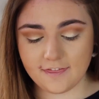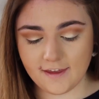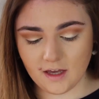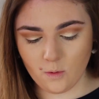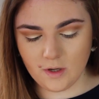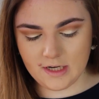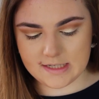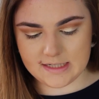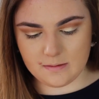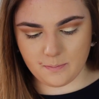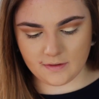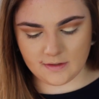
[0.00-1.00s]
I think I want
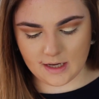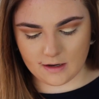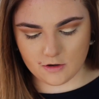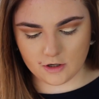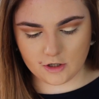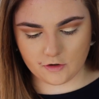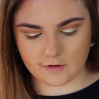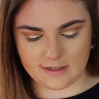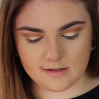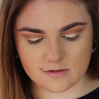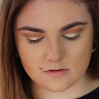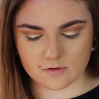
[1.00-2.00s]
to deepen the outer
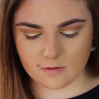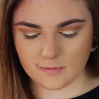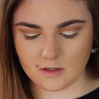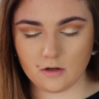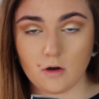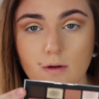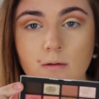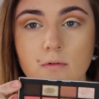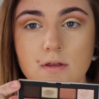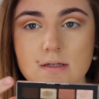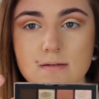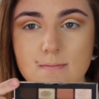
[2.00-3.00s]
crease, so I'm going to go in
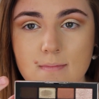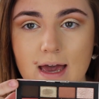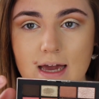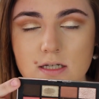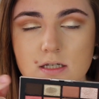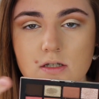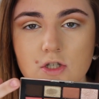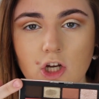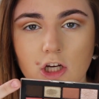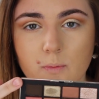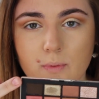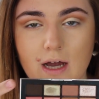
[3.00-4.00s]
with this matte
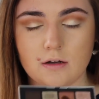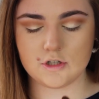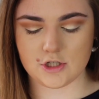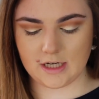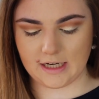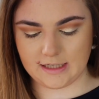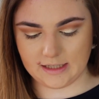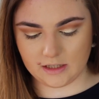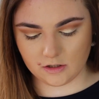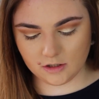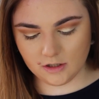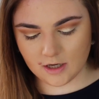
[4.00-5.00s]
dark brown shade
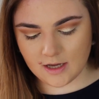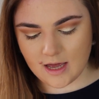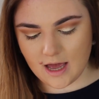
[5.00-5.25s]
here,